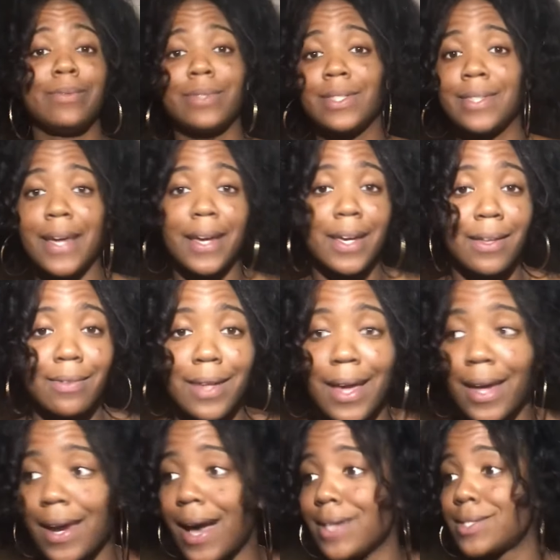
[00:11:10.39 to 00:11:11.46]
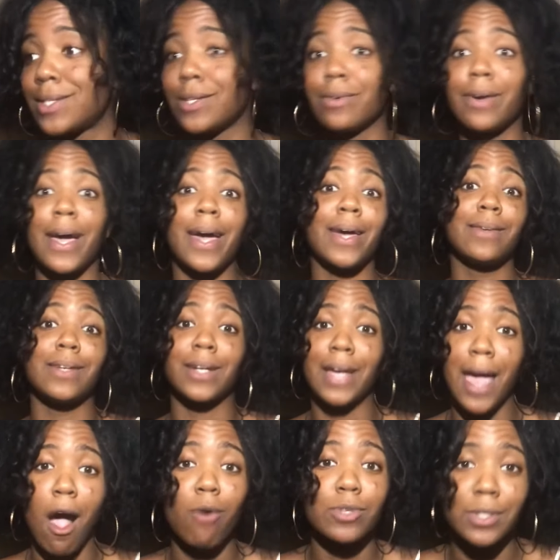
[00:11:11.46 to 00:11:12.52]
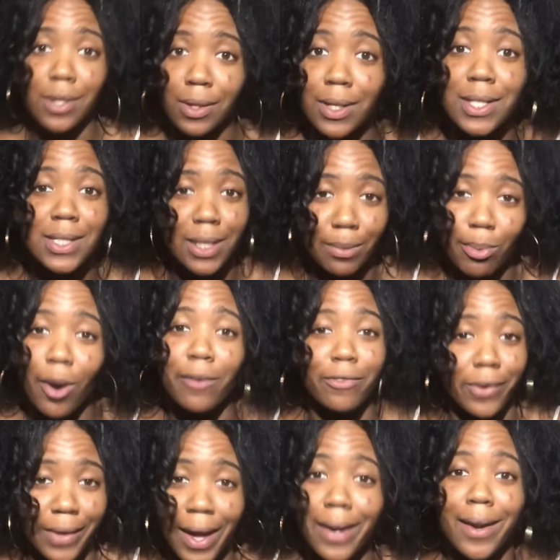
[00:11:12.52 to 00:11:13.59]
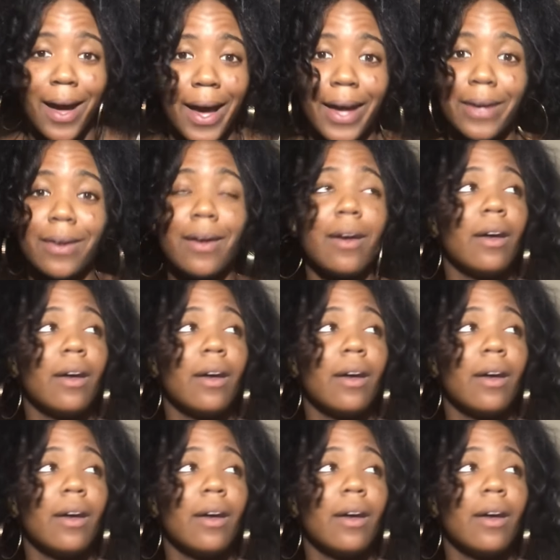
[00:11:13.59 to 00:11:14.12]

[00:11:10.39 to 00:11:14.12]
Second, that I still had a couch to at least sleep on for that night.